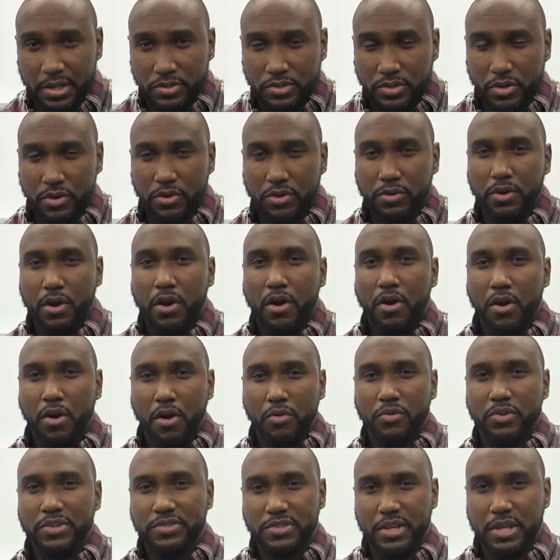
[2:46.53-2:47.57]
so
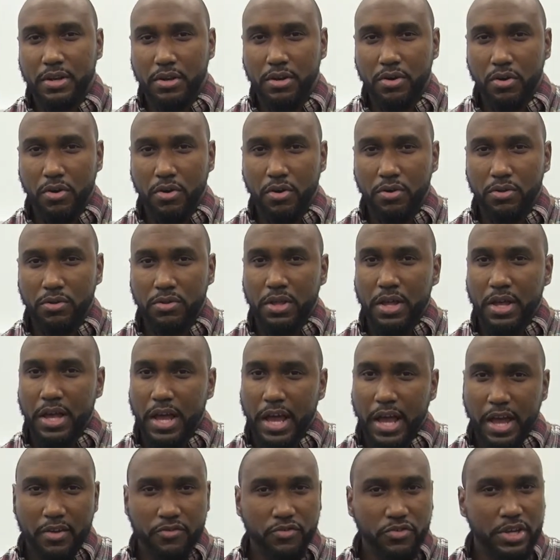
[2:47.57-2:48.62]
always set a goal.
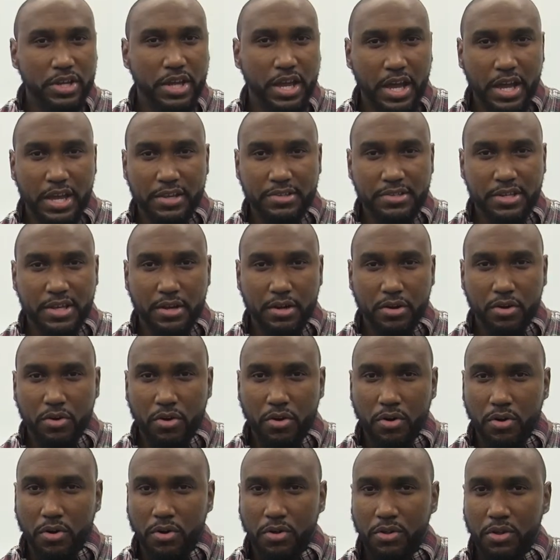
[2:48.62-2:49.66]
Every year I set a
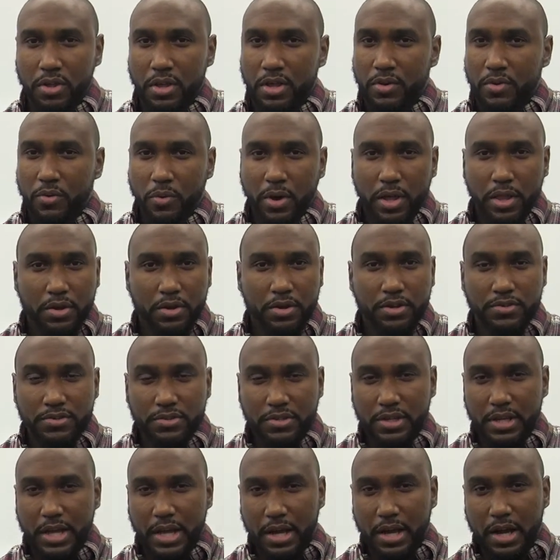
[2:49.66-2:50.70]
goal, whether it's
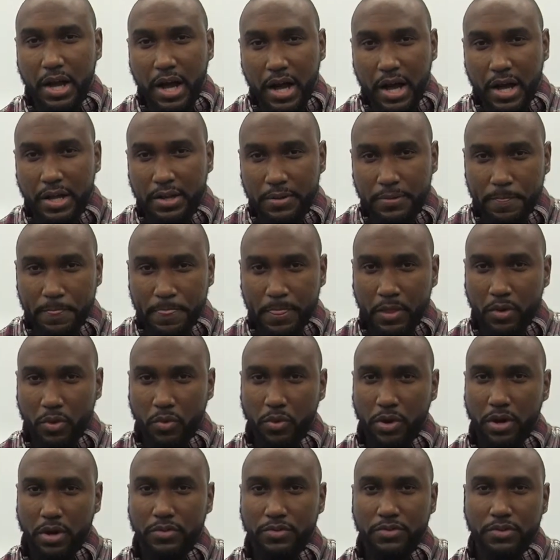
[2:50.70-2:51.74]
to get cut,
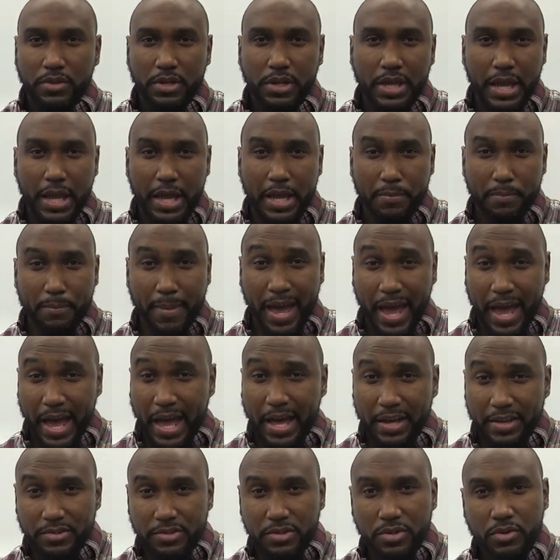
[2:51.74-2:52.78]
whether it's to gain
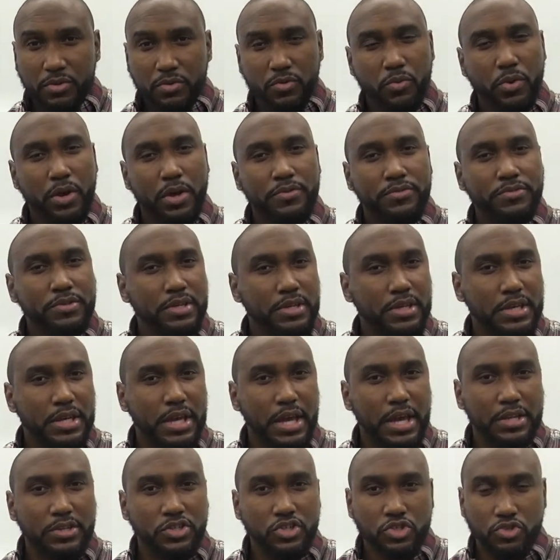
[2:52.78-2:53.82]
mass, whether it's to
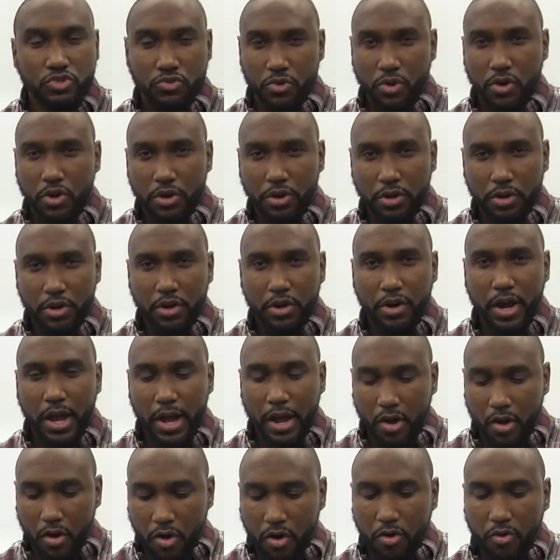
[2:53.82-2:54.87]
get stronger.
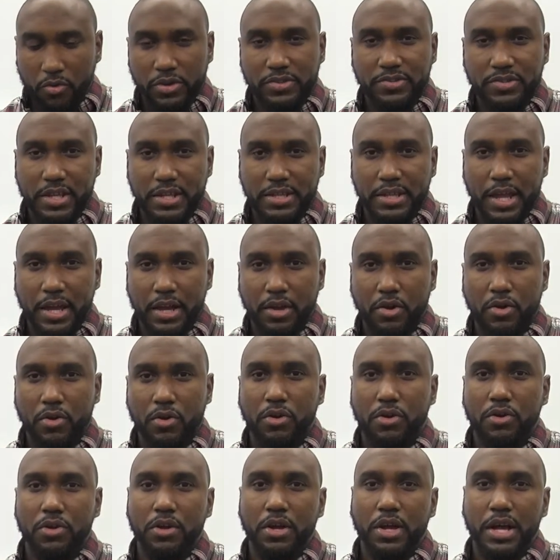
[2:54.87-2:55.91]
I always set that
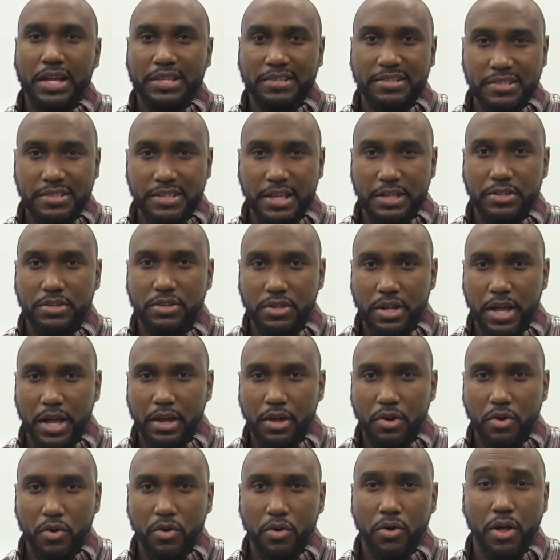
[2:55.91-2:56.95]
goal. I stick to
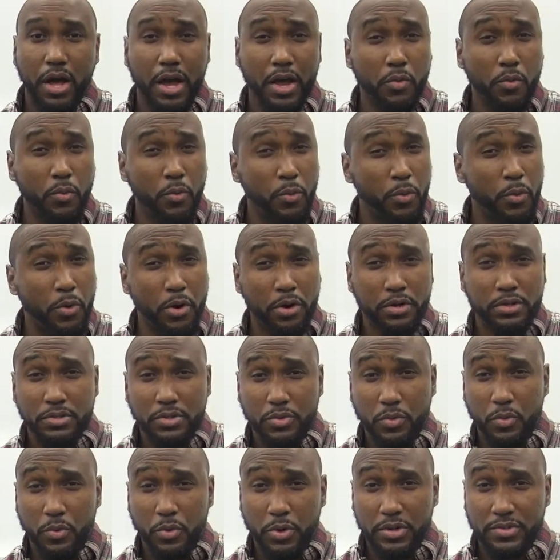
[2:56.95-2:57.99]
that goal. I work
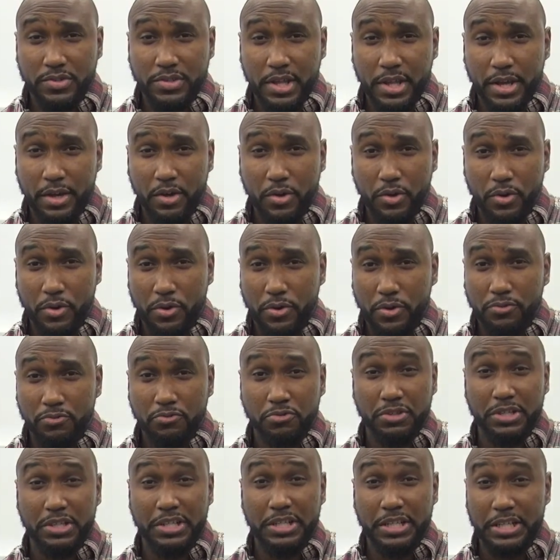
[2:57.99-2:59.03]
towards that goal
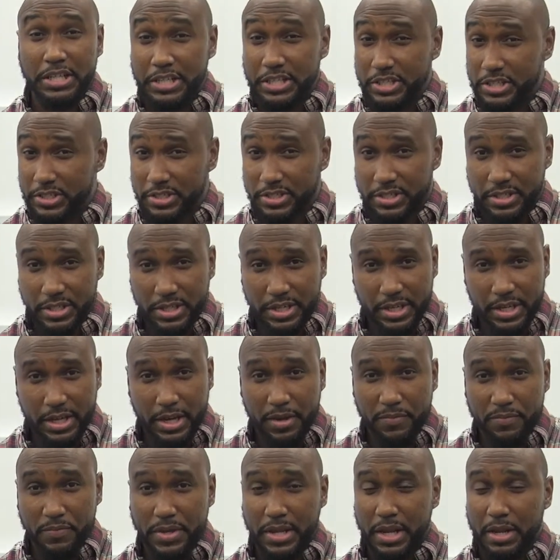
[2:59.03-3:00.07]
religiously.
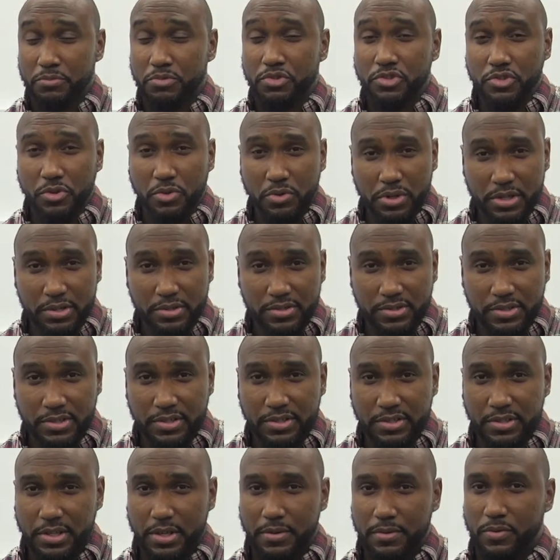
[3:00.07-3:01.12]
I mean, I'm so
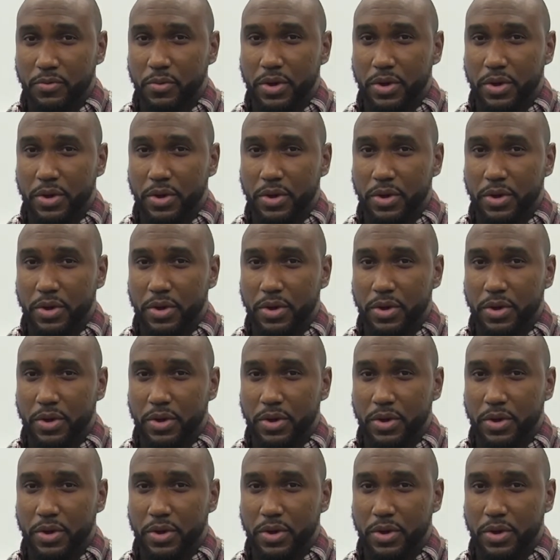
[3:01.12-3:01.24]
consistent,